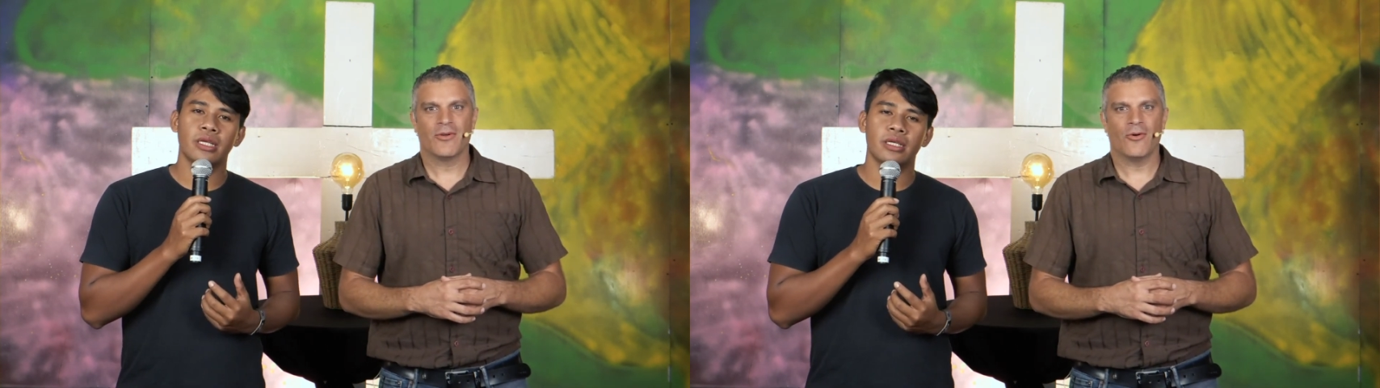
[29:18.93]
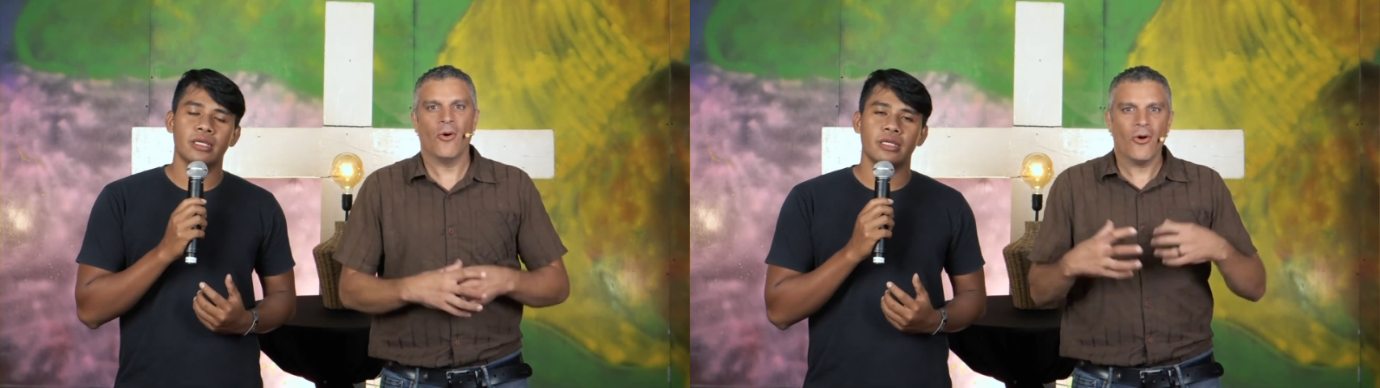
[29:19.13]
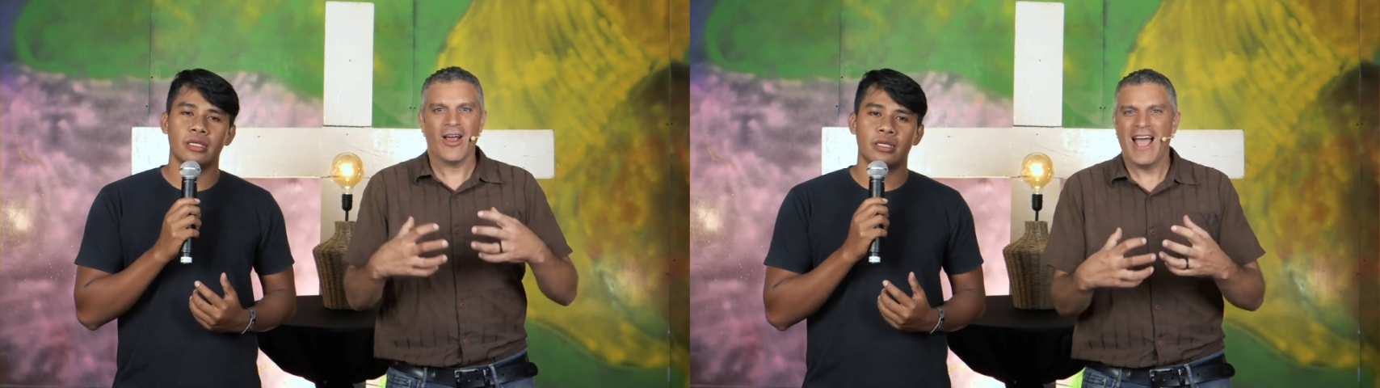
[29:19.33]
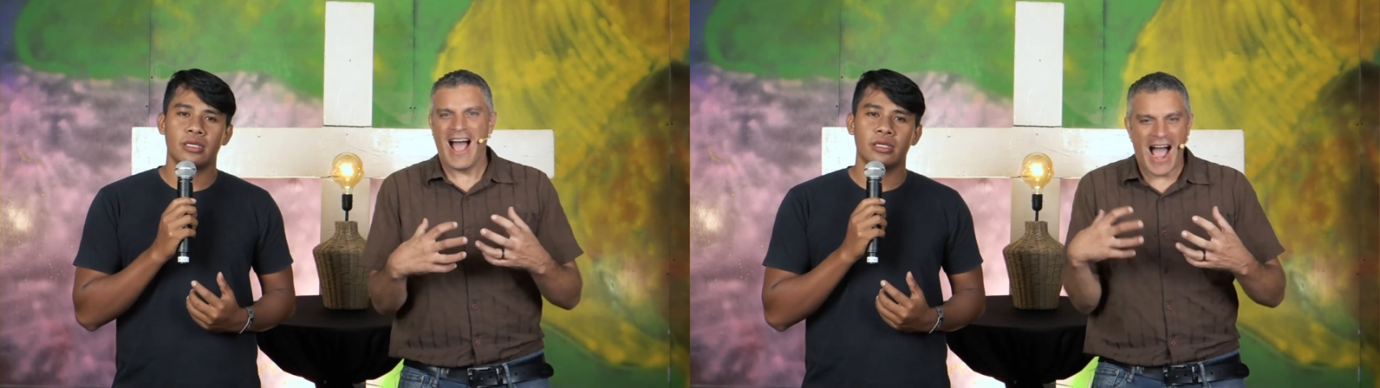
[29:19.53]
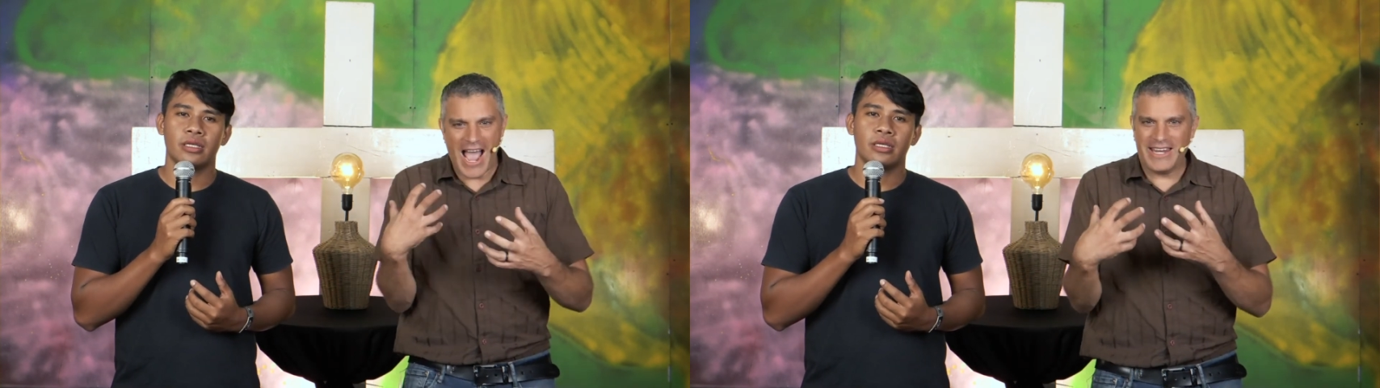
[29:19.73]
Speaker 1: Or
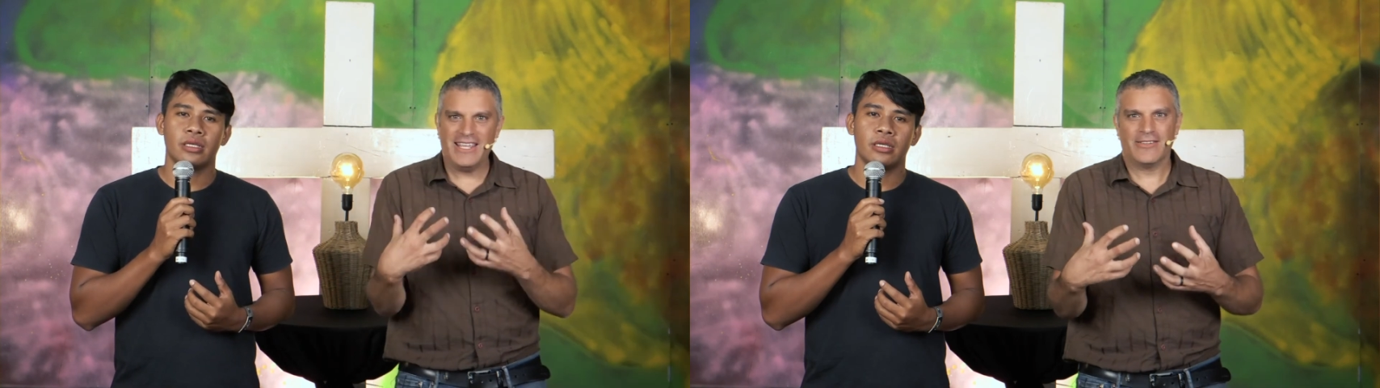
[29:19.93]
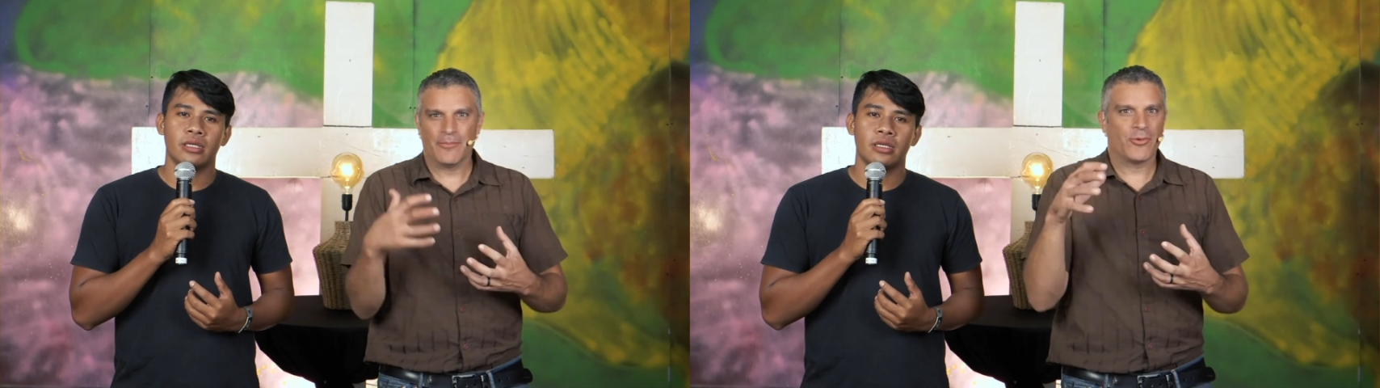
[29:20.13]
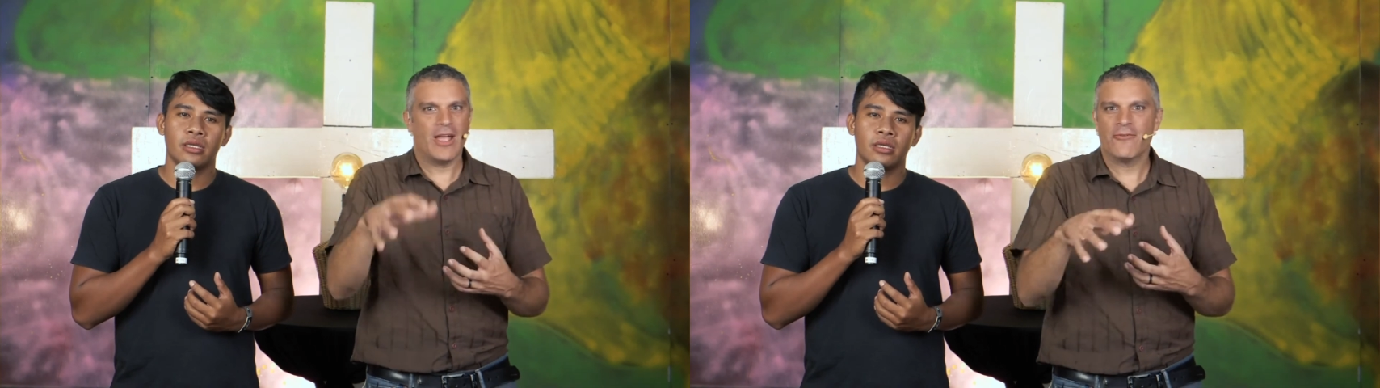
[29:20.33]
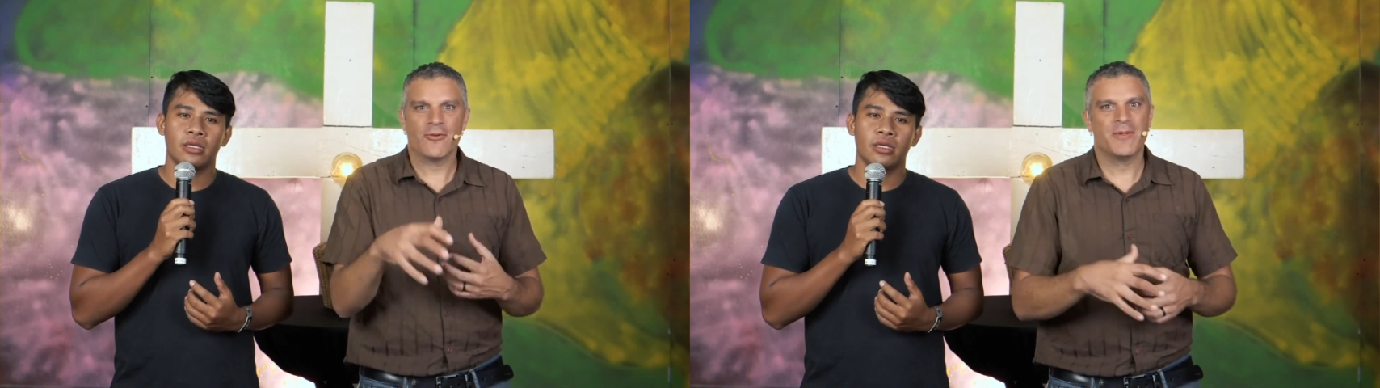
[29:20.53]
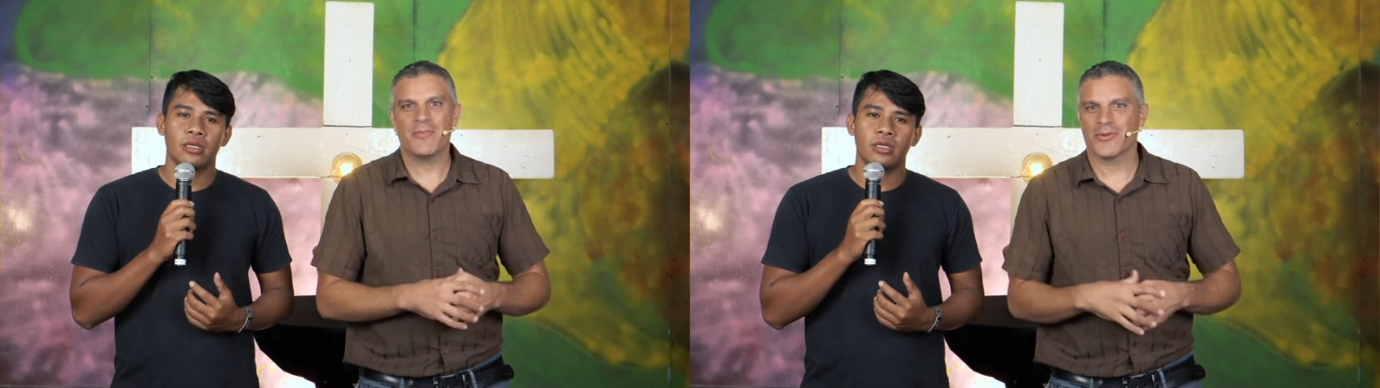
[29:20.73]
I need to pray for
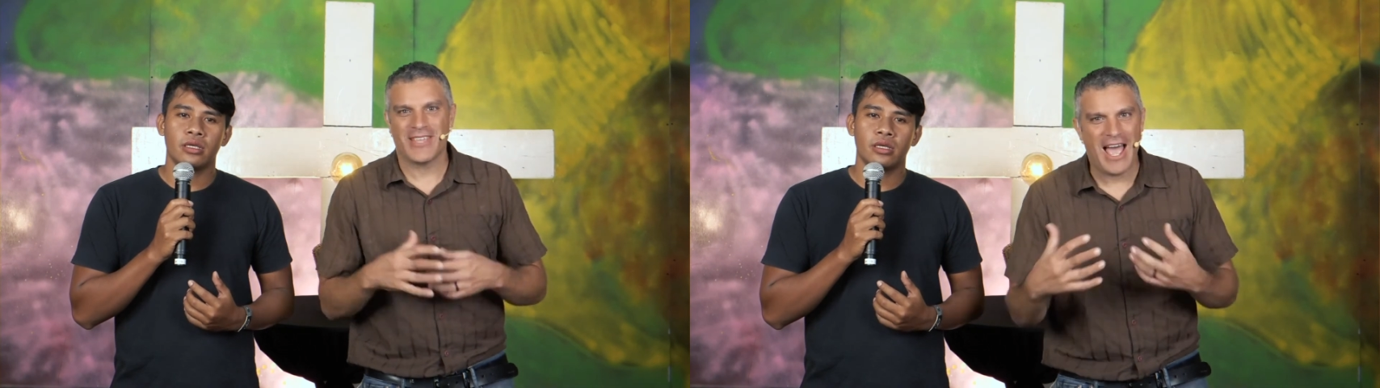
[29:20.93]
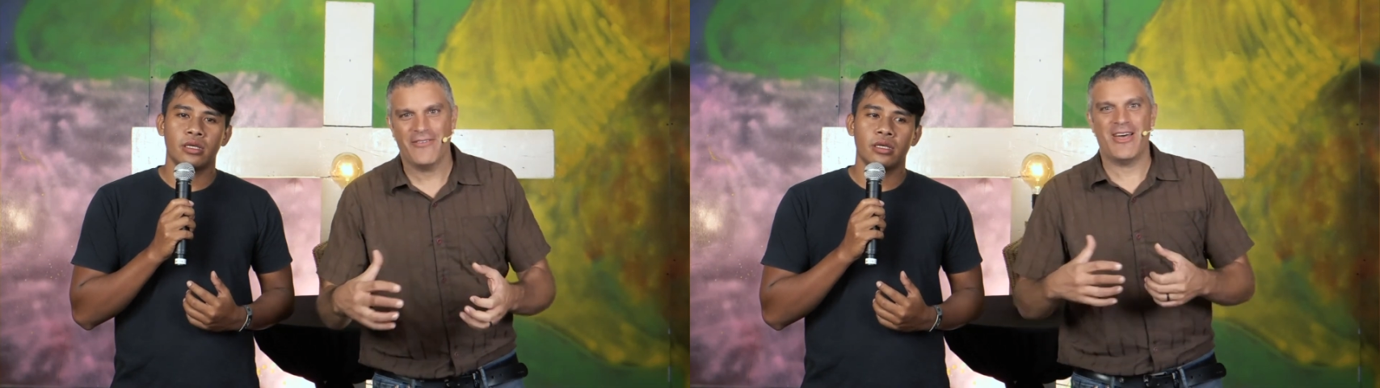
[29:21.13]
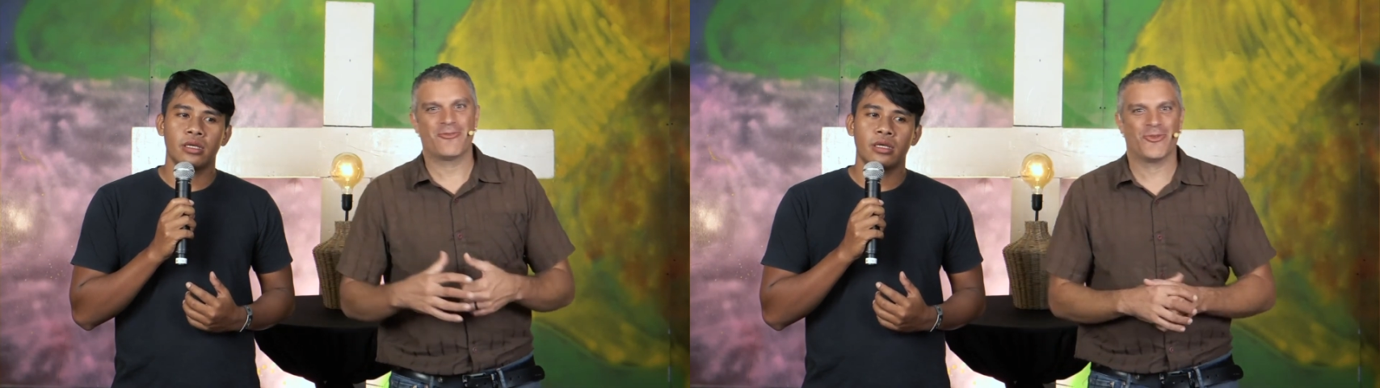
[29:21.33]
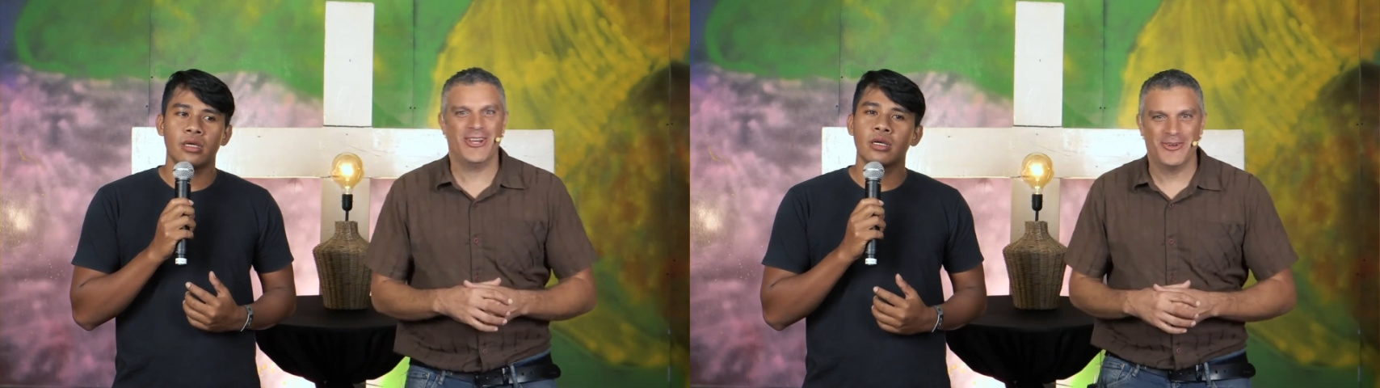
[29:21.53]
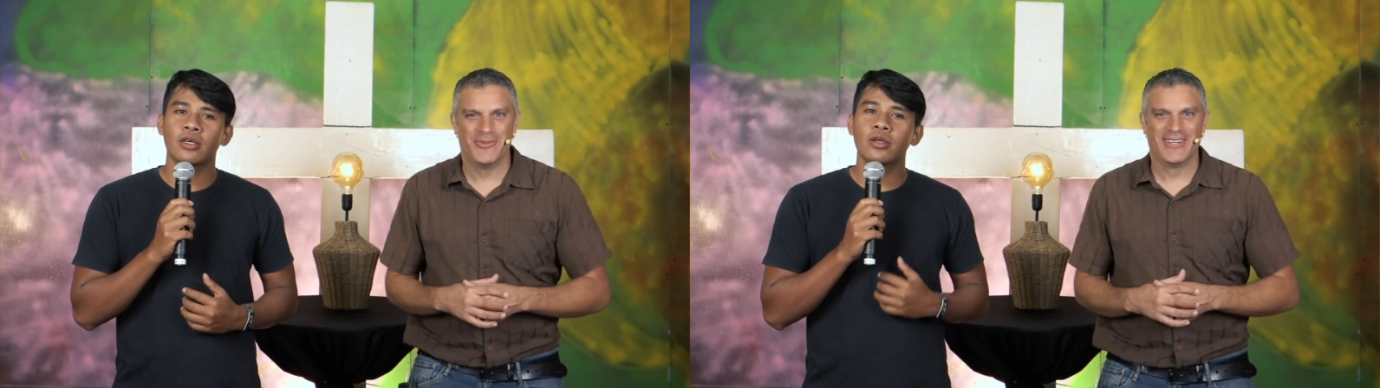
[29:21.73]
people to have that
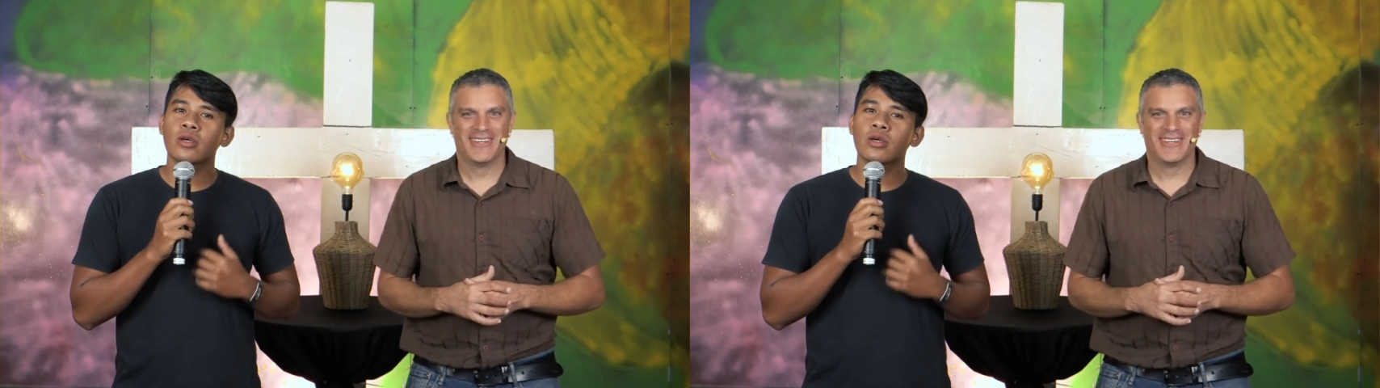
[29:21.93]
freedom.